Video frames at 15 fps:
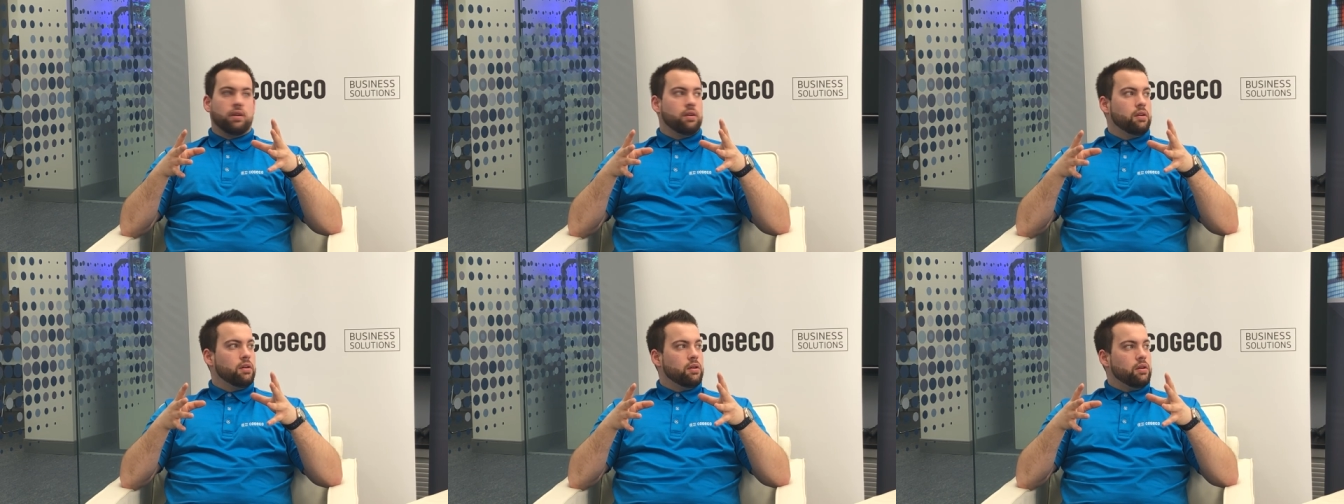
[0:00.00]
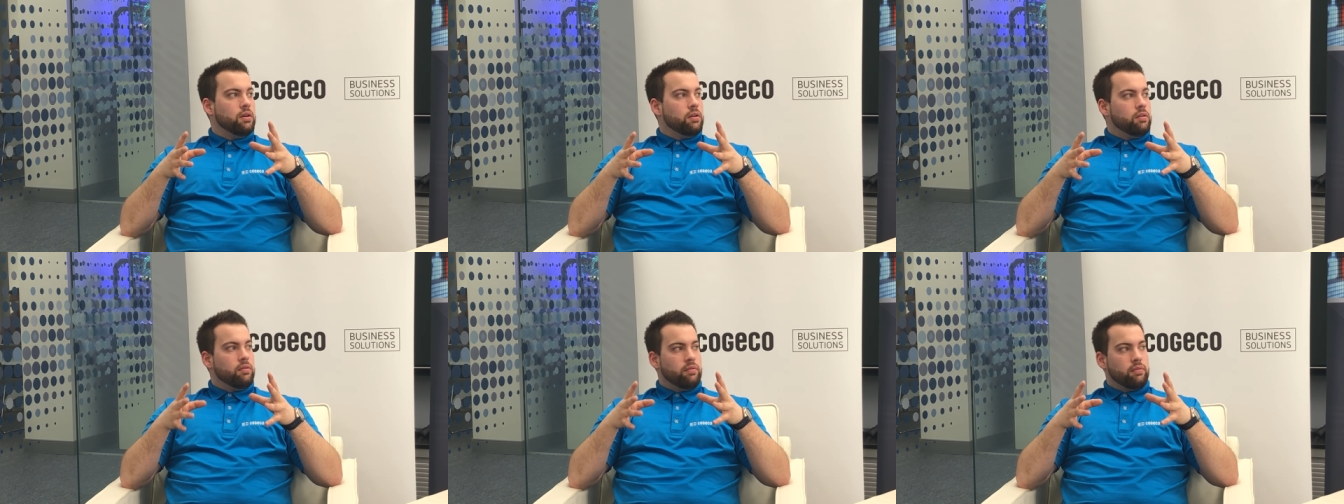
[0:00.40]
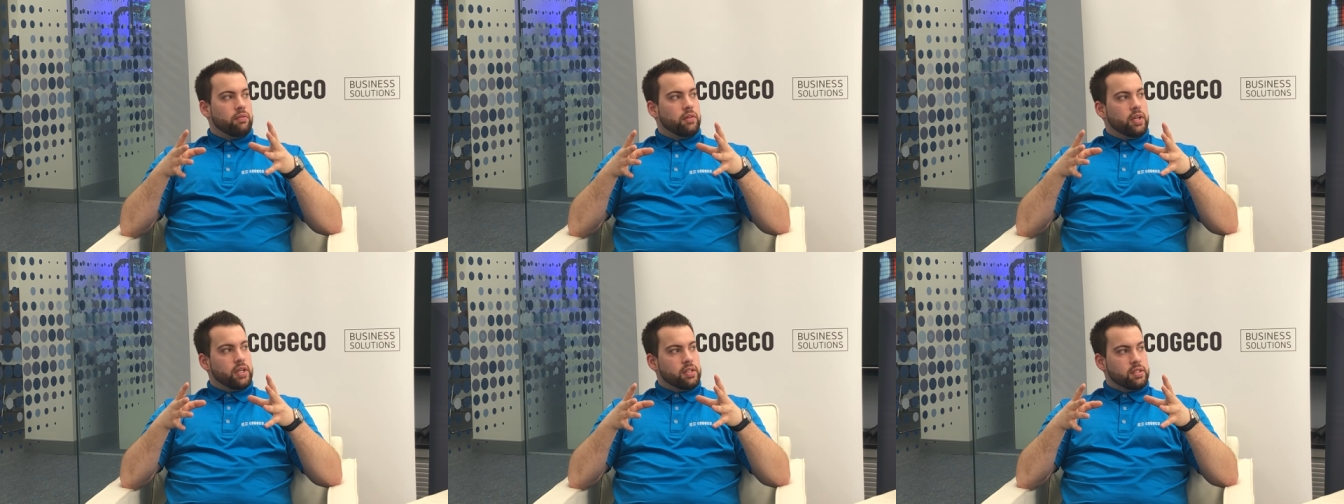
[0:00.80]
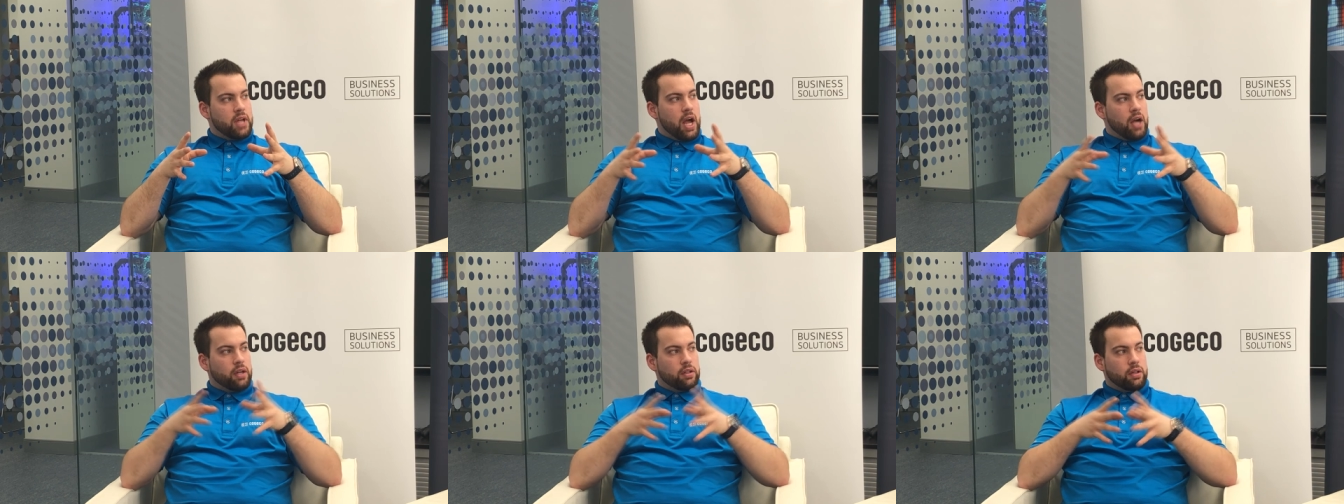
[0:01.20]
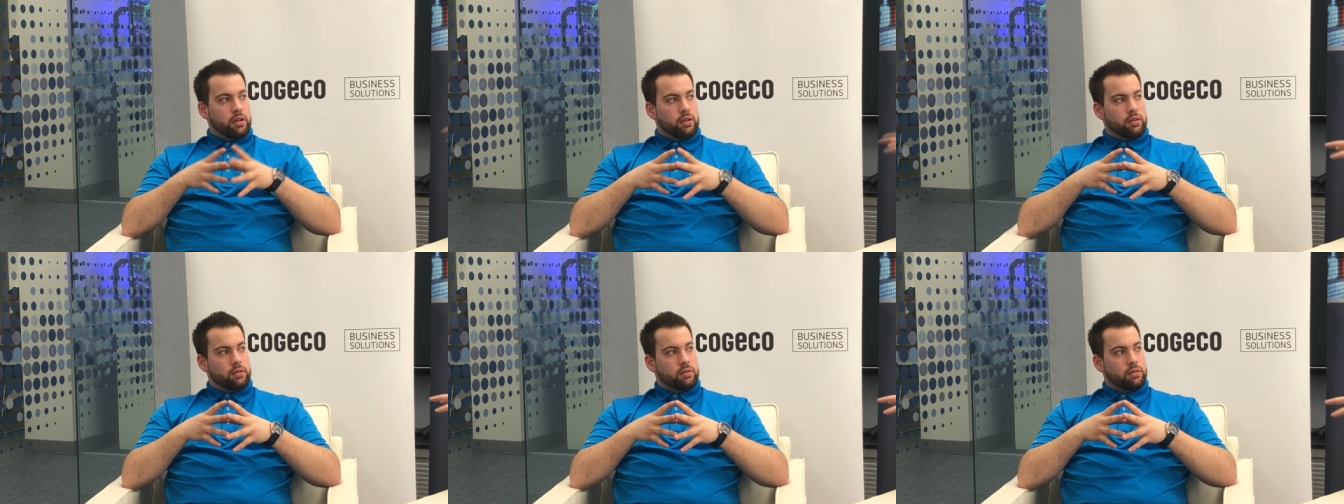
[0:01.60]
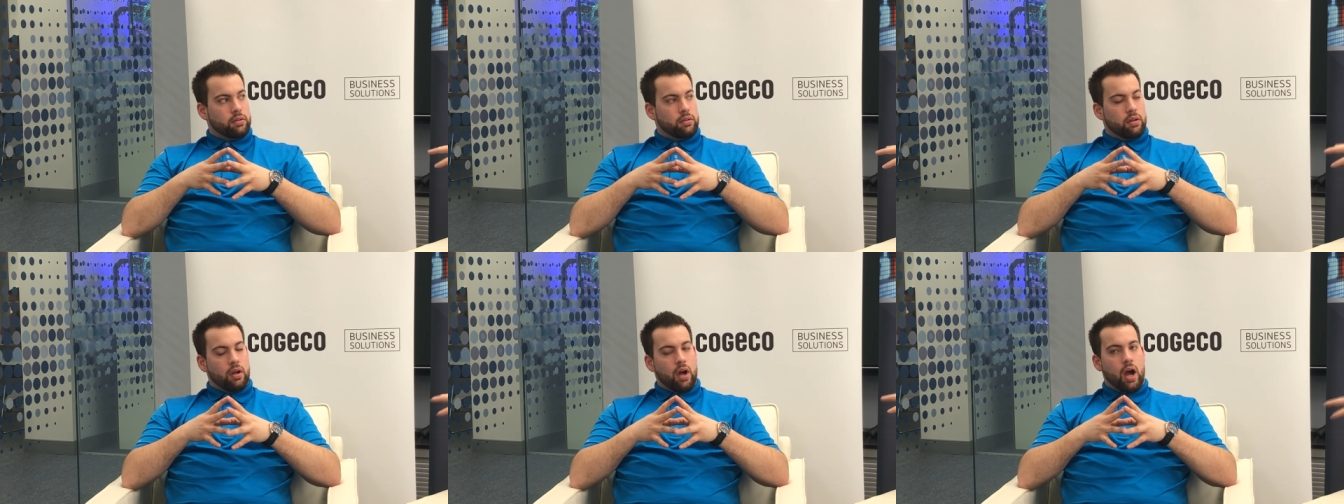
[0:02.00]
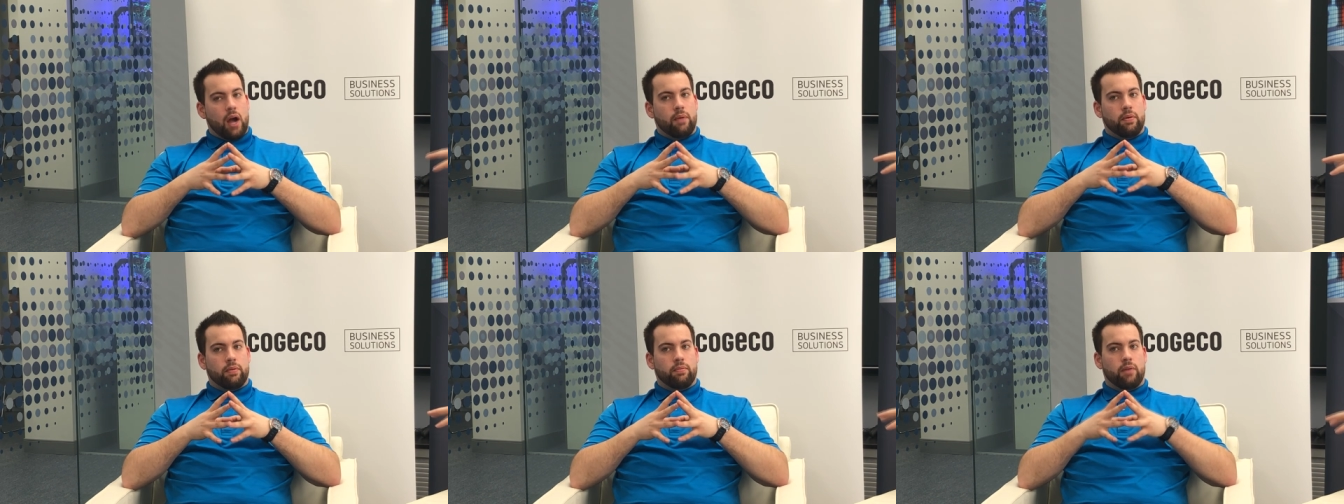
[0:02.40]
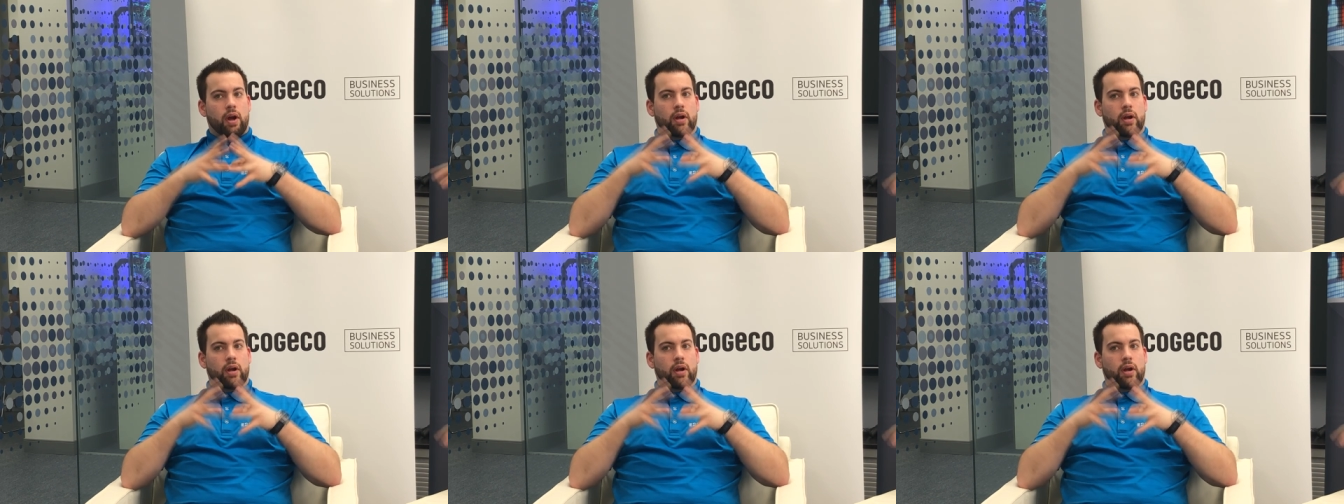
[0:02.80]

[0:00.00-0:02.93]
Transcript: personalized, very yeah, because you're exactly. in a very specific need. I would